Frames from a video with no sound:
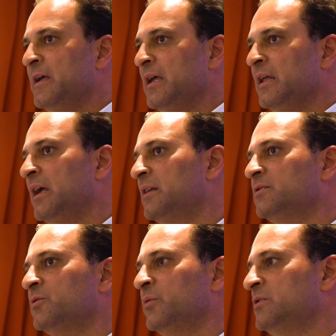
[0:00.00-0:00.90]
and
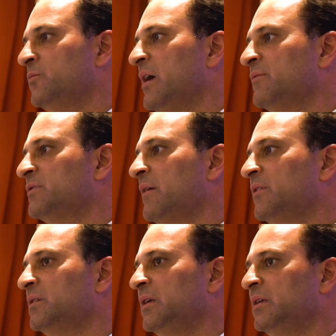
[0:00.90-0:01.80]
hence the reason we have
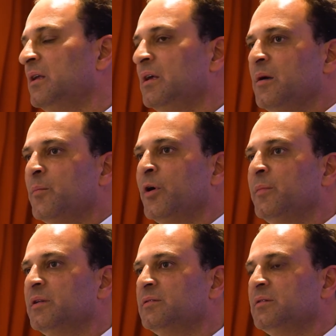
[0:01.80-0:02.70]
17
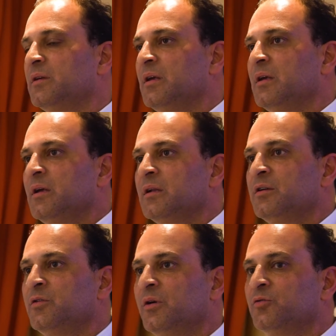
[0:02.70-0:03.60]
permits
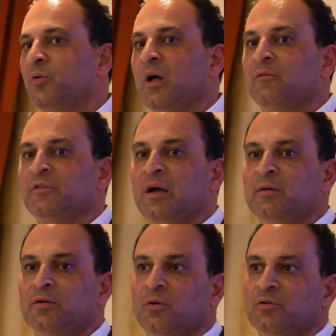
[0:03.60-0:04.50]
to drill 12
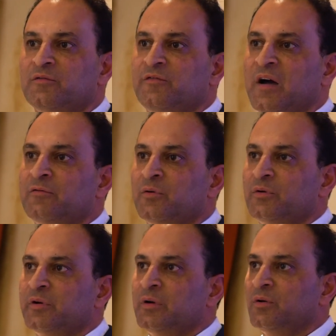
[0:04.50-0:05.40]
diamond holes and 5
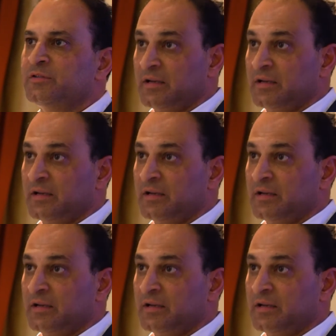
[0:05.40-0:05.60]
rotary holes.